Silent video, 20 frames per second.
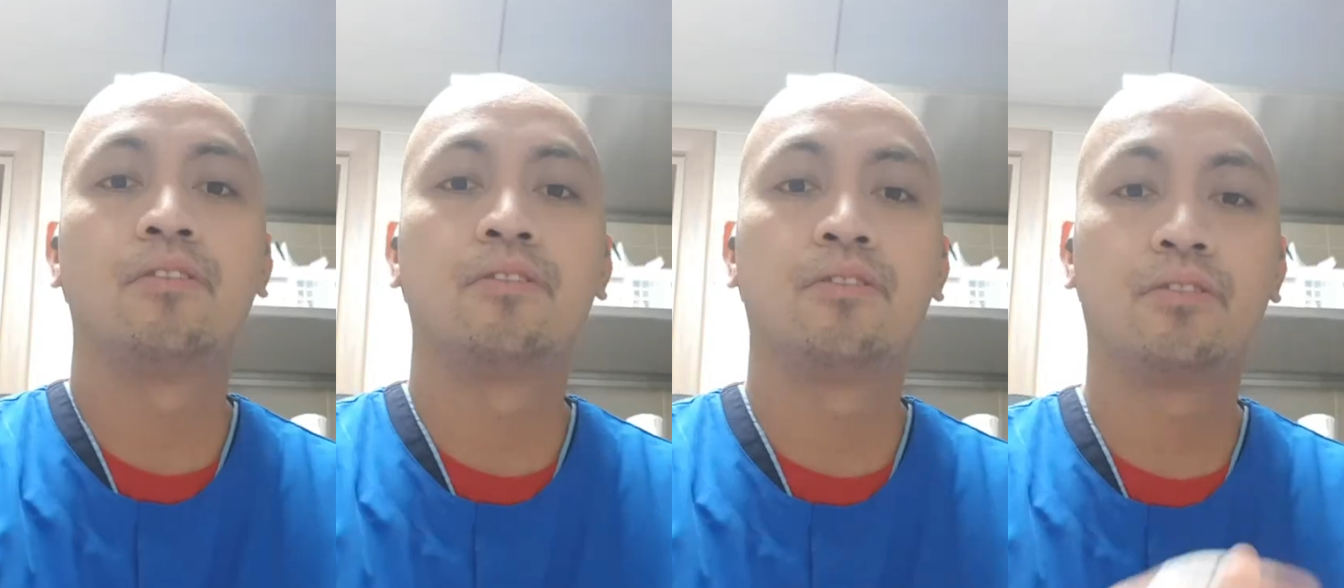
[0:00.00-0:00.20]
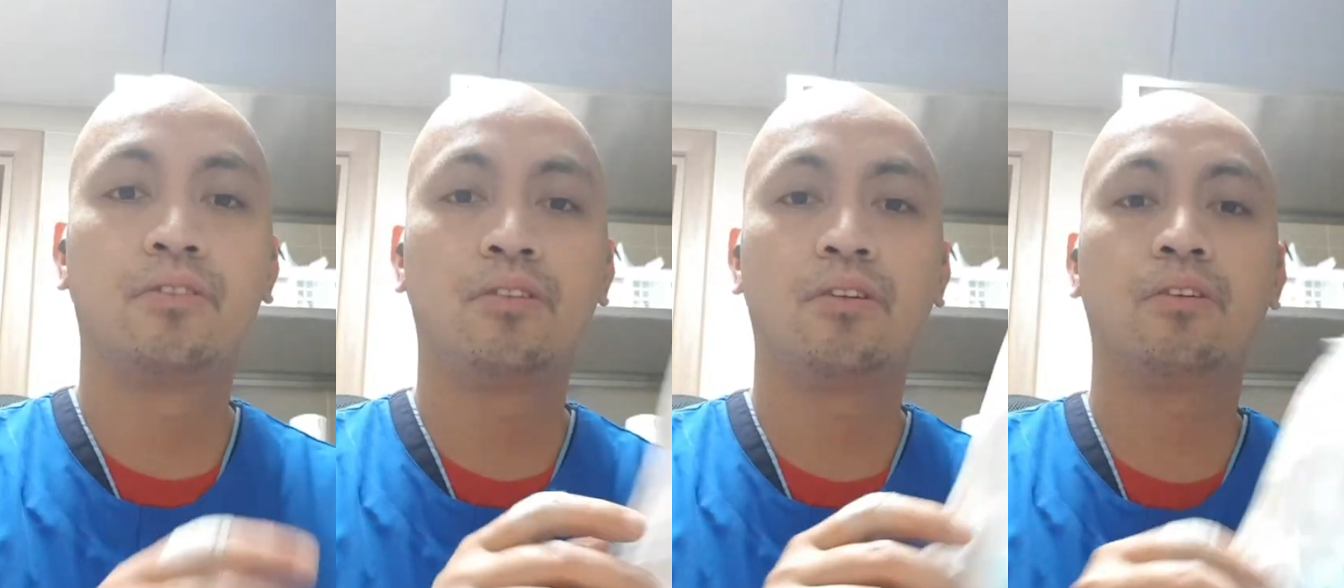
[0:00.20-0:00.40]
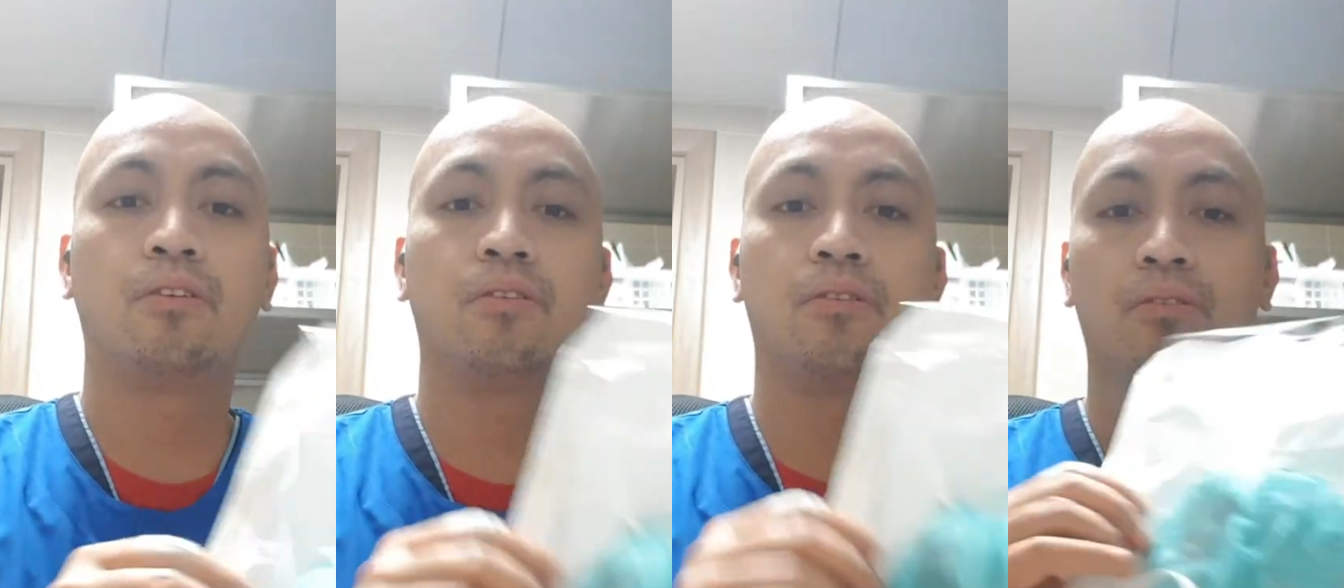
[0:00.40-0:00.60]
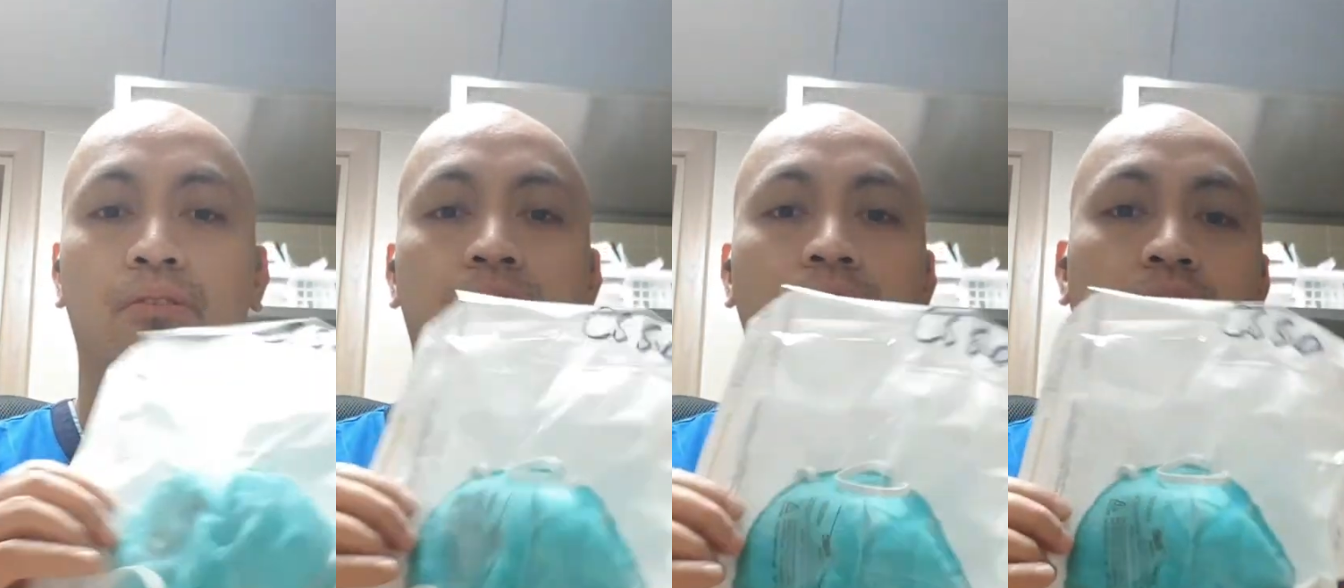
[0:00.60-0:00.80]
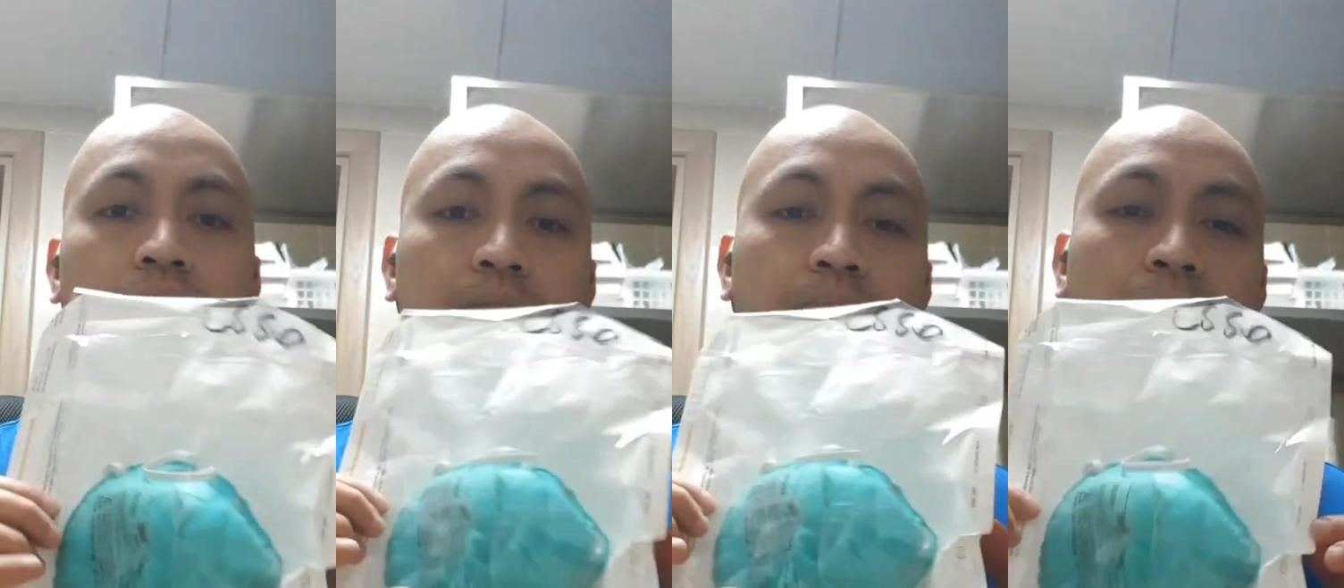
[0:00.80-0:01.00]
So
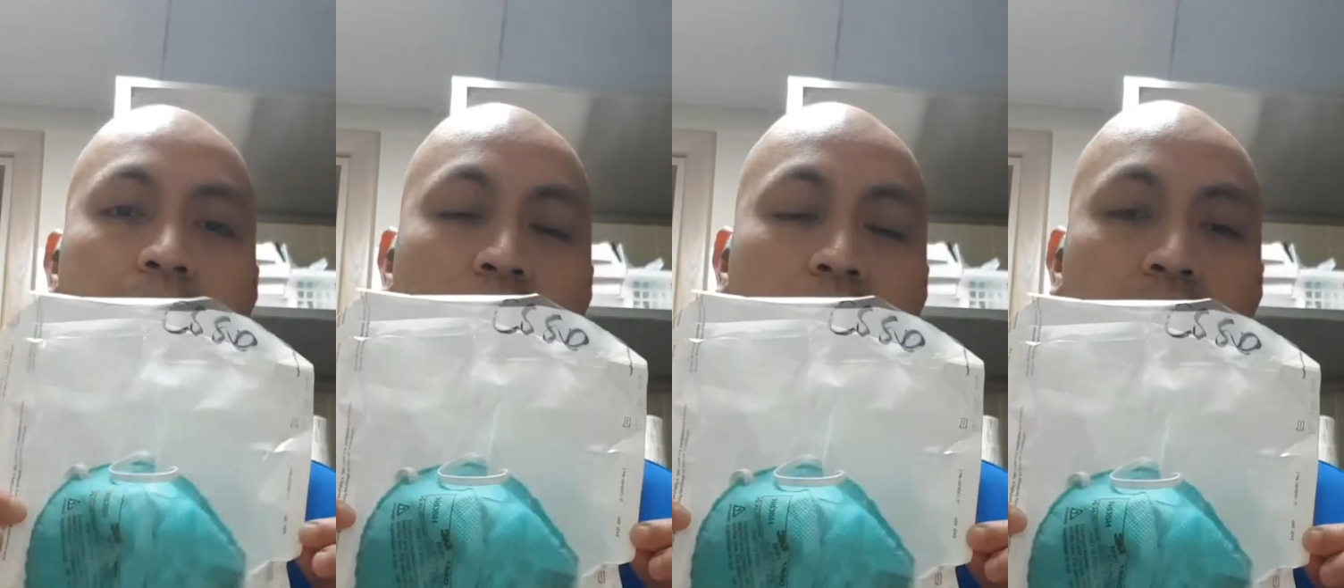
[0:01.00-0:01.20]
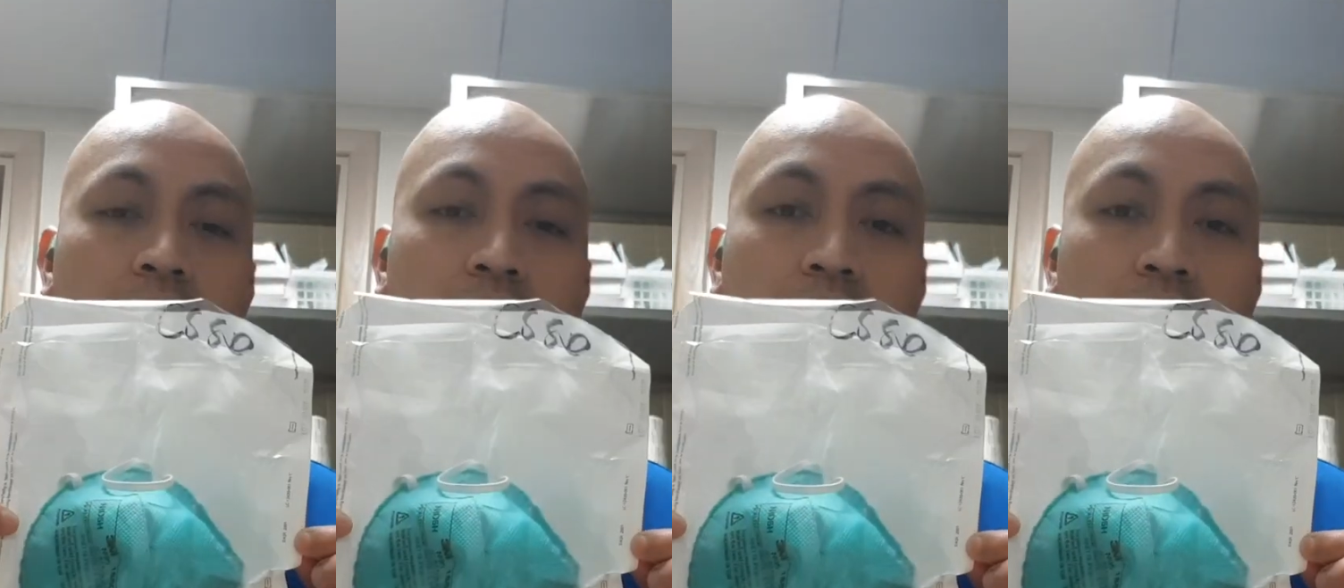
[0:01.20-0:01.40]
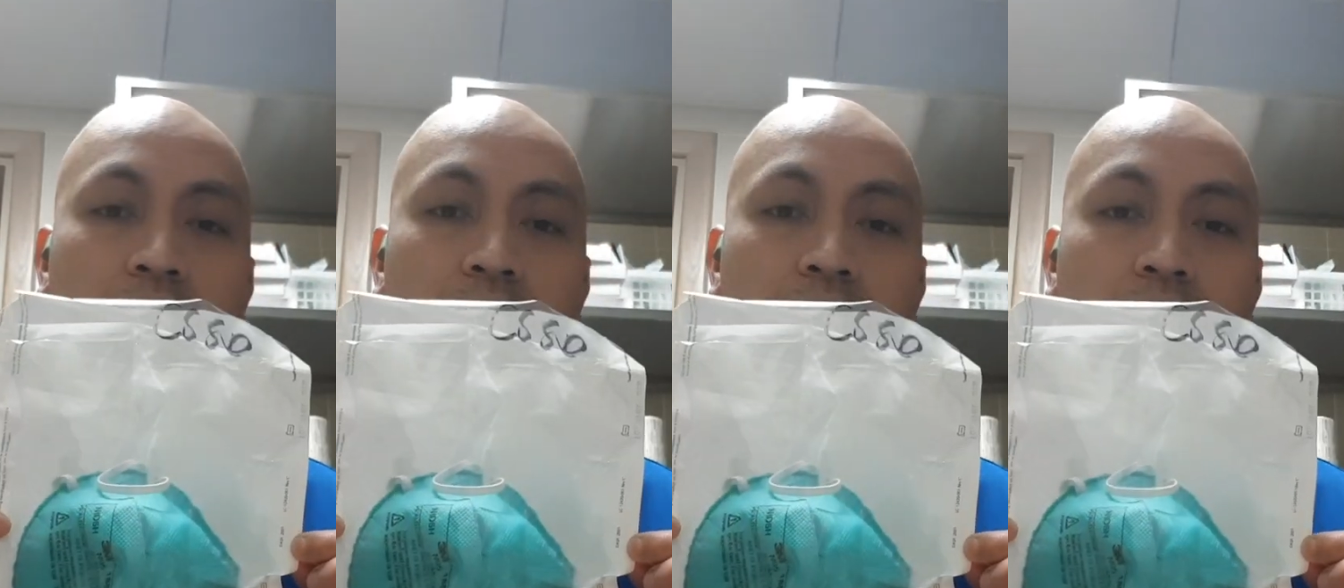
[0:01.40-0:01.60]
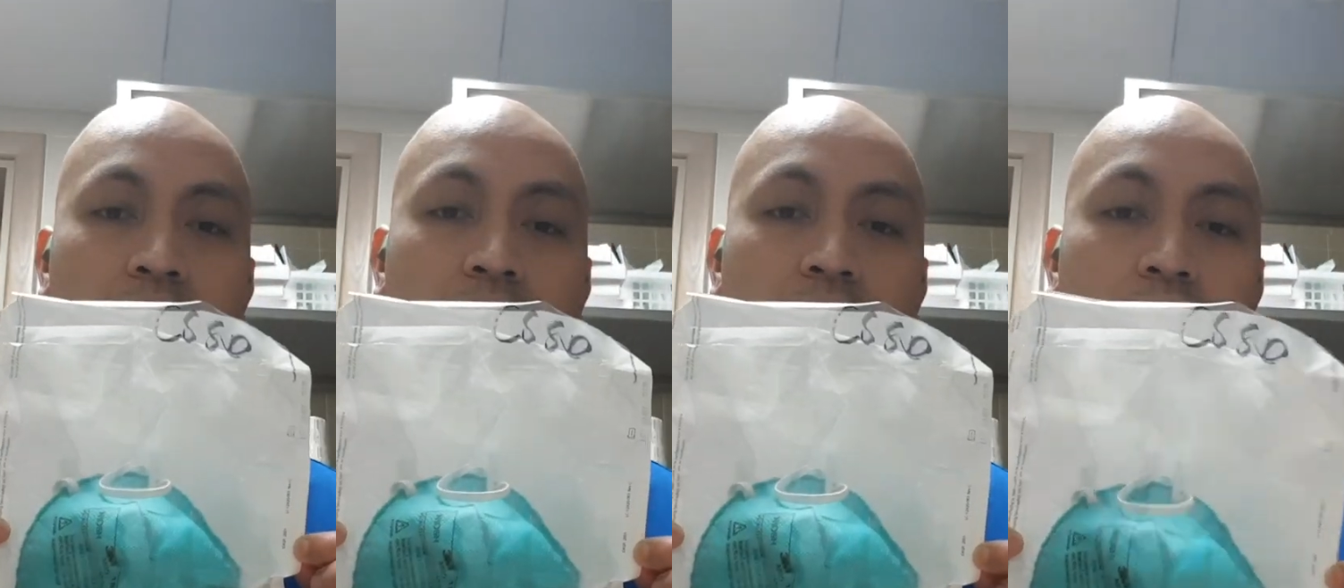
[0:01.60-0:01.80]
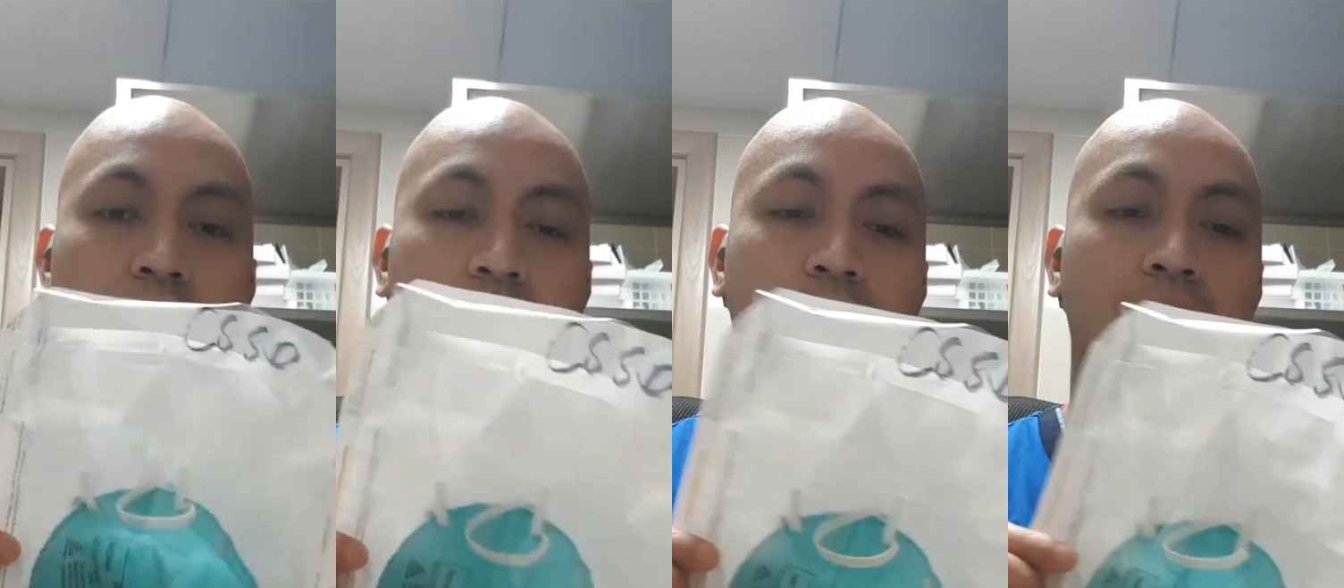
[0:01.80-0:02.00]
this is my
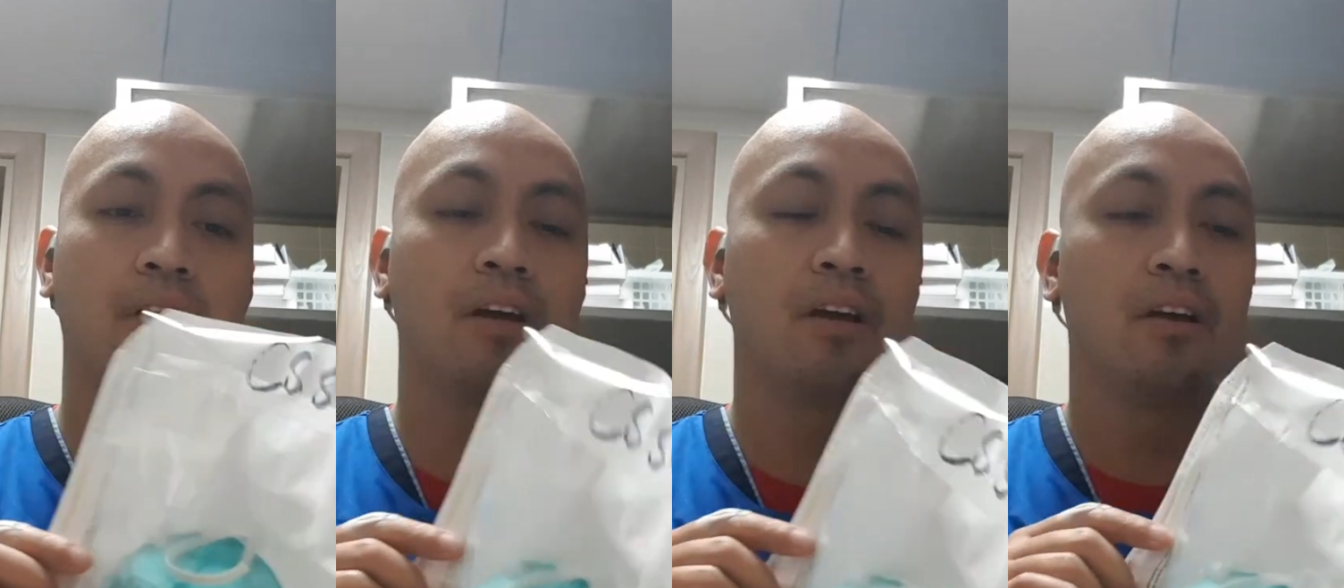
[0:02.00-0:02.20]
N95.